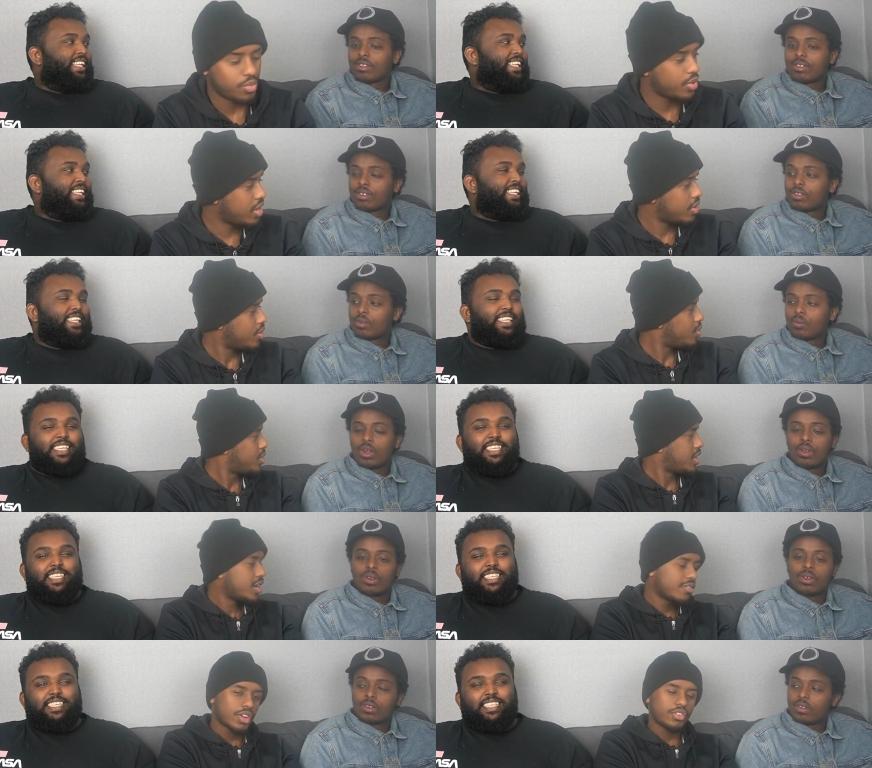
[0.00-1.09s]
Speaker 1: I, sense.
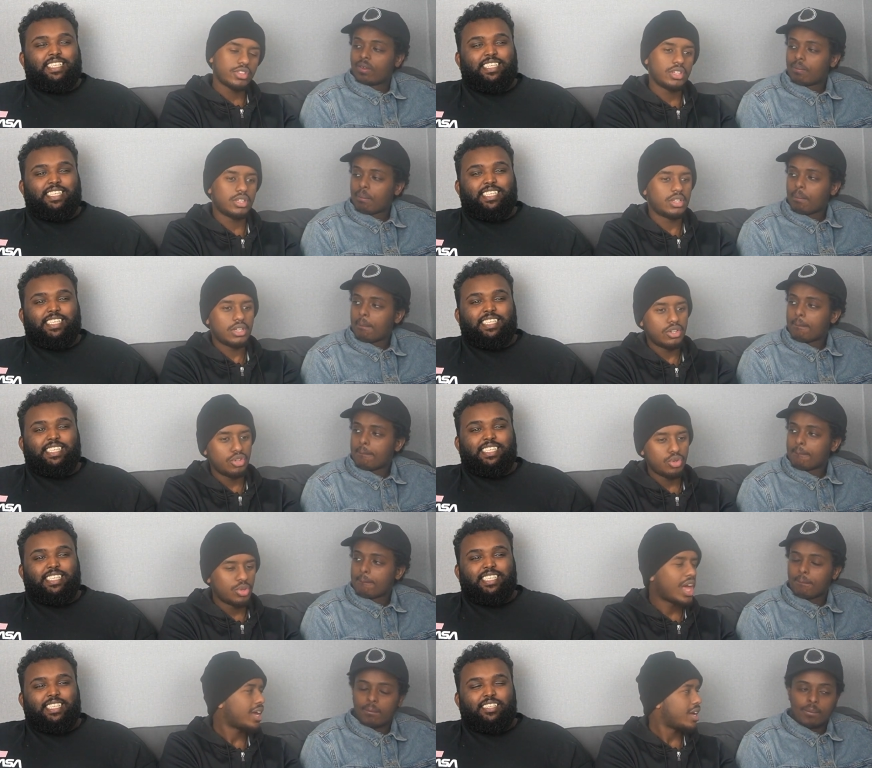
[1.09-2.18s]
Where I kind of already
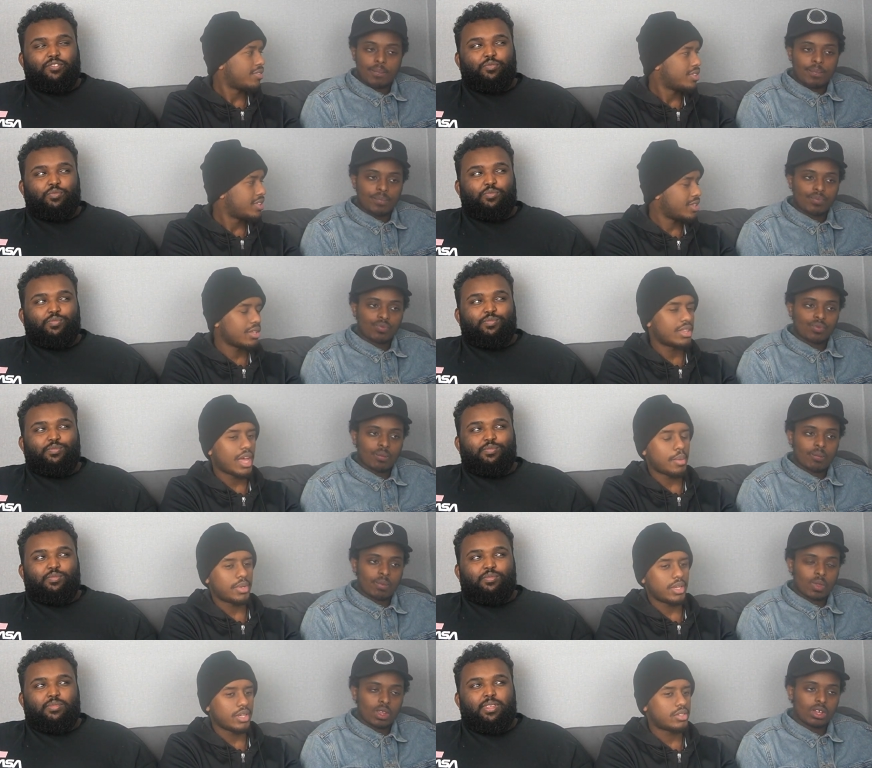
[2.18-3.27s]
knew that kind of Mm.
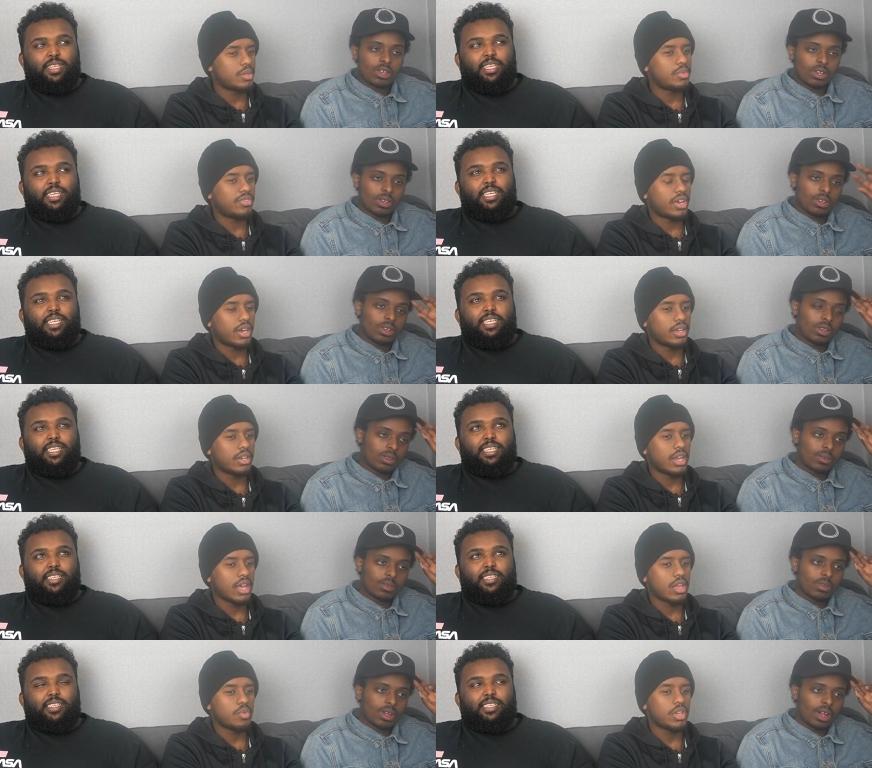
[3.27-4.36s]
that mm. bit. To be fair,
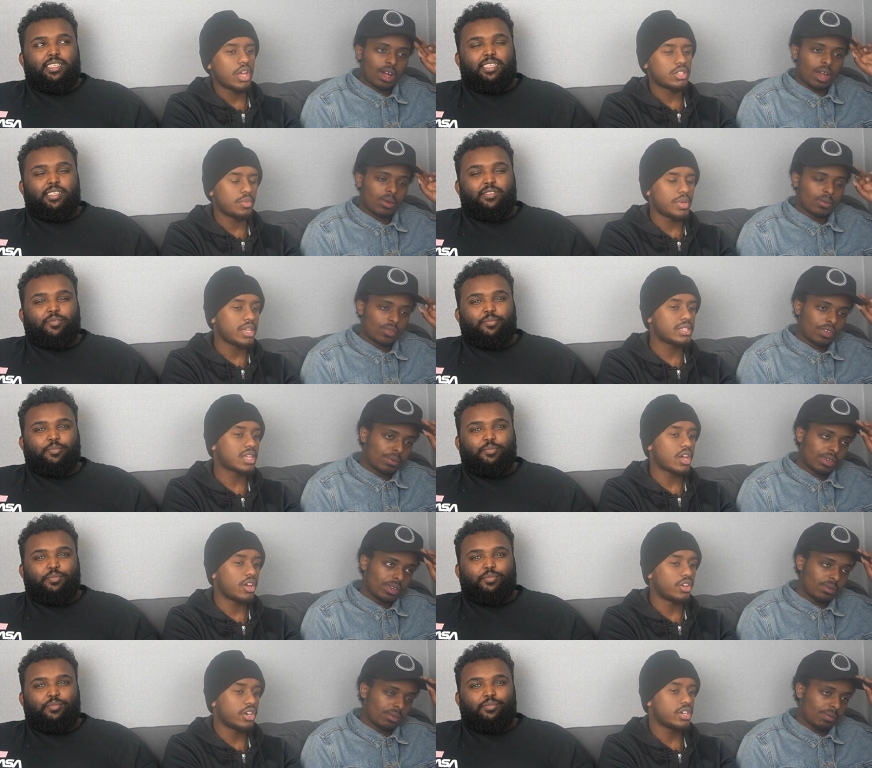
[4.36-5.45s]
like we got I some
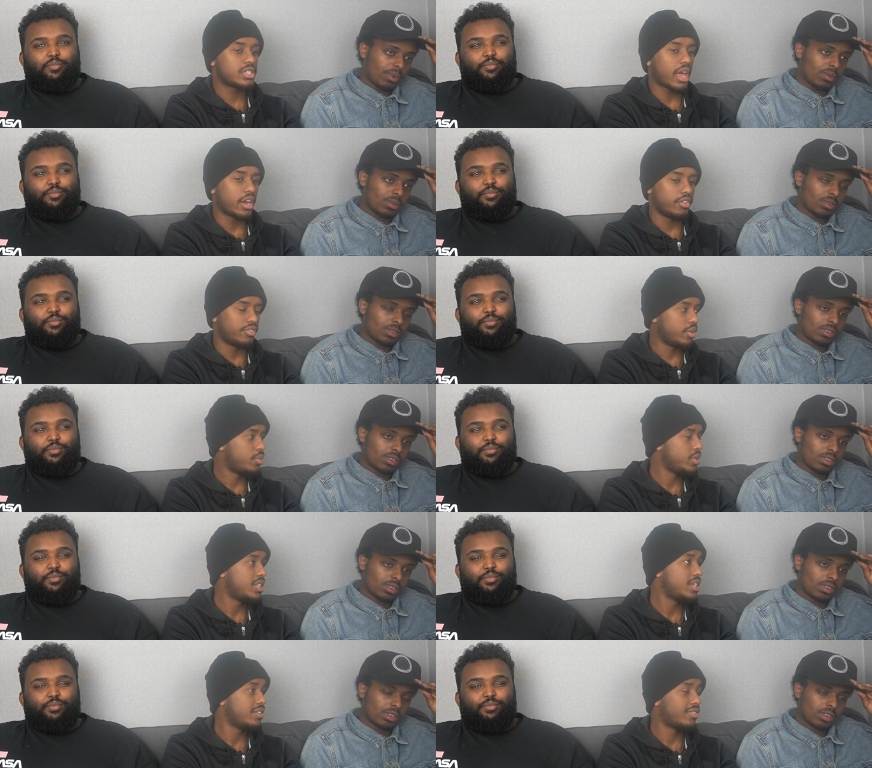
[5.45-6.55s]
insight on her bro. side of it.
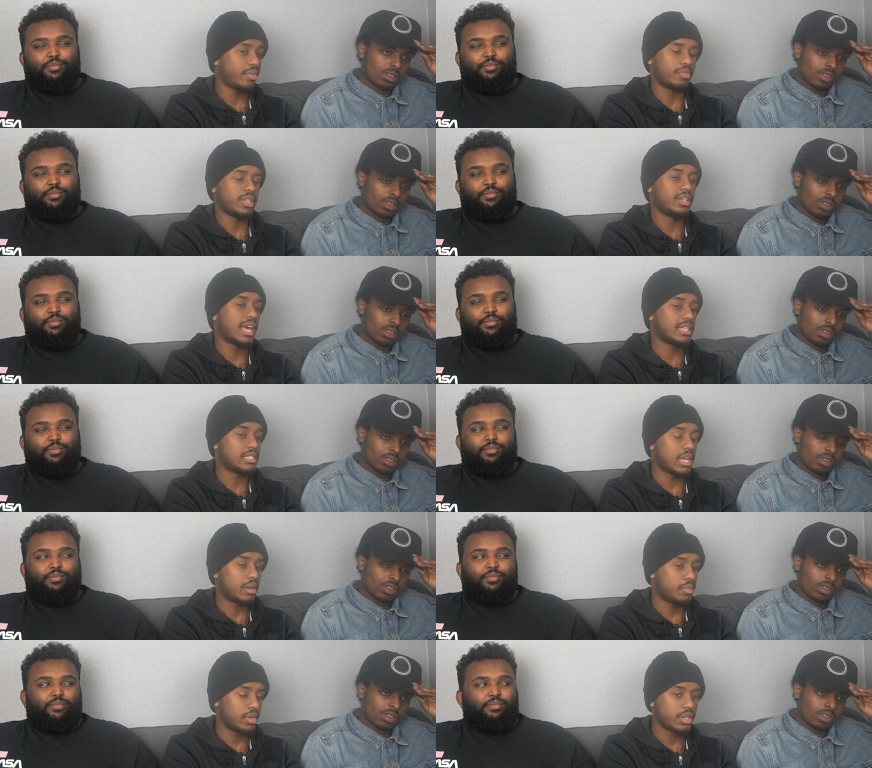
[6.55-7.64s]
We did it from the
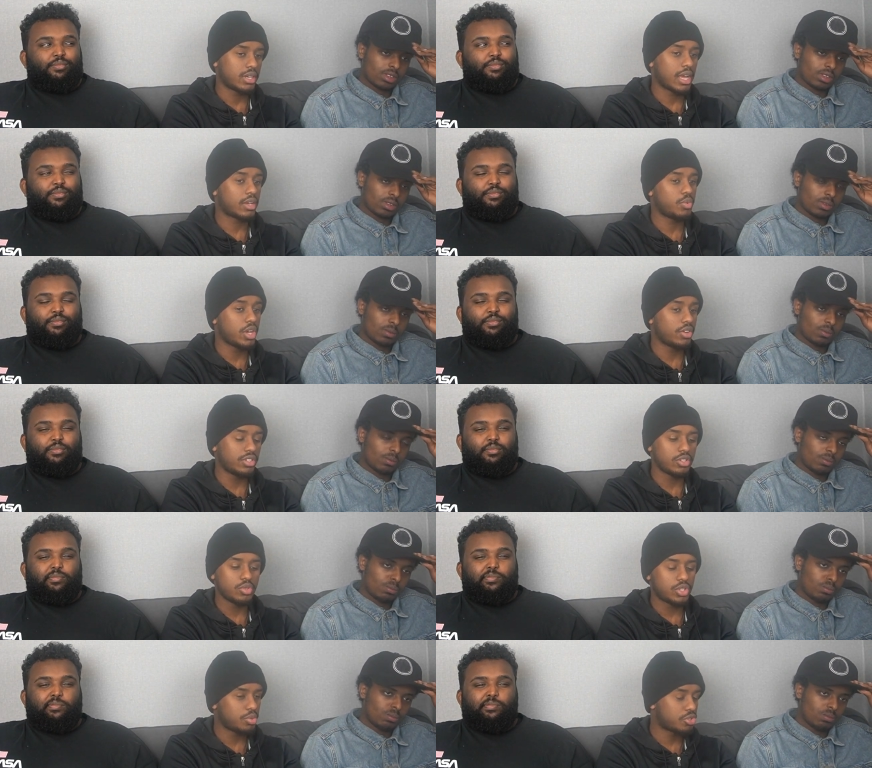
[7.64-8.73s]
dad's side, bro. Like we
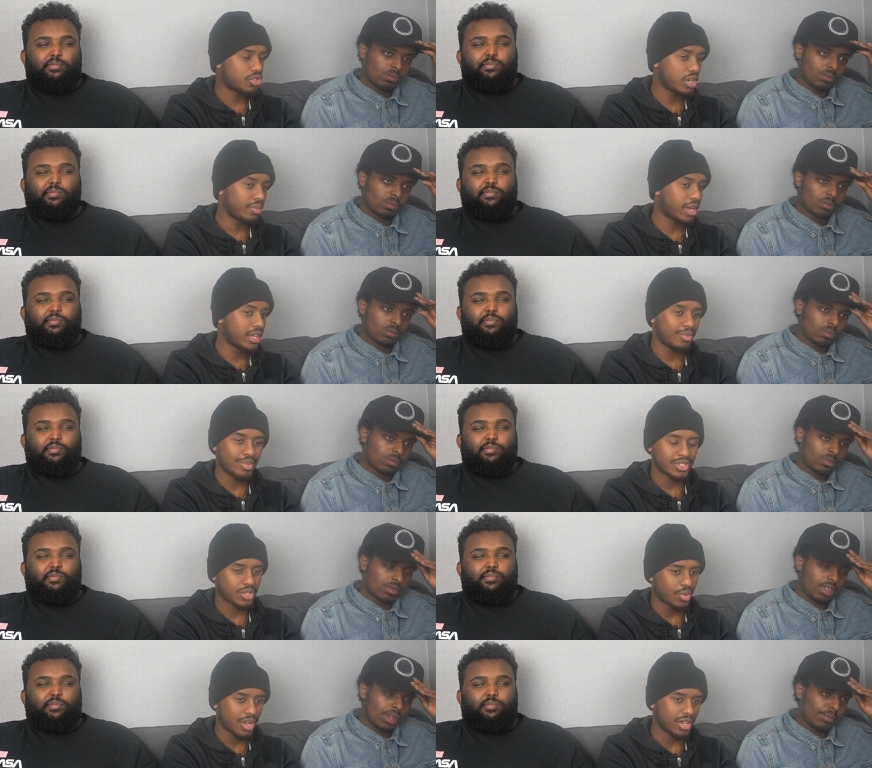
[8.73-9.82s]
already knew she was trained by him
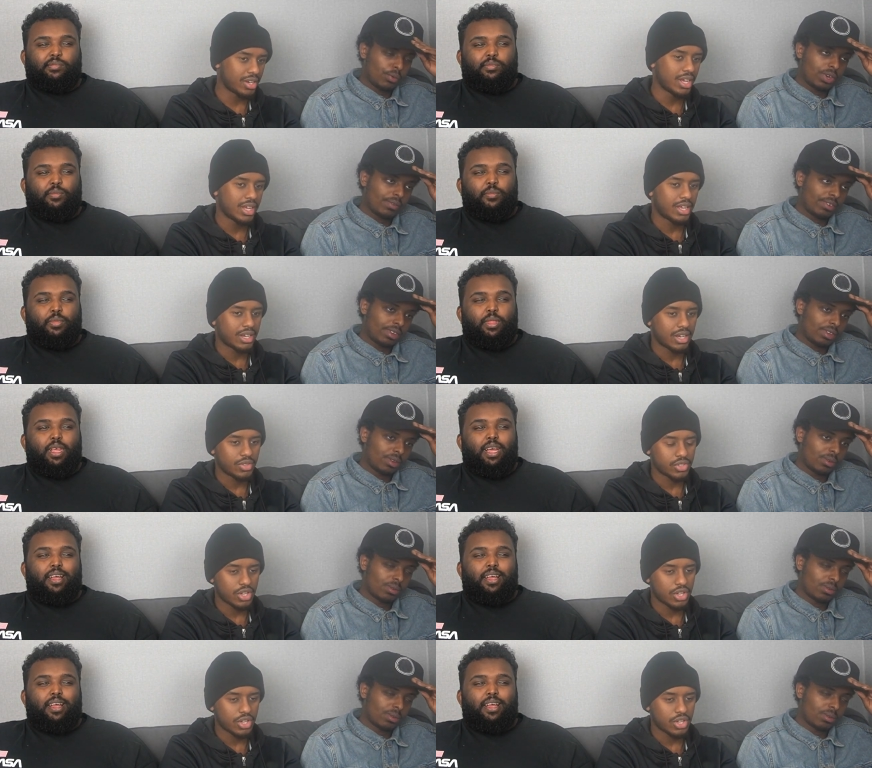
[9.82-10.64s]
and so on. Yeah, but we never seen it. Though.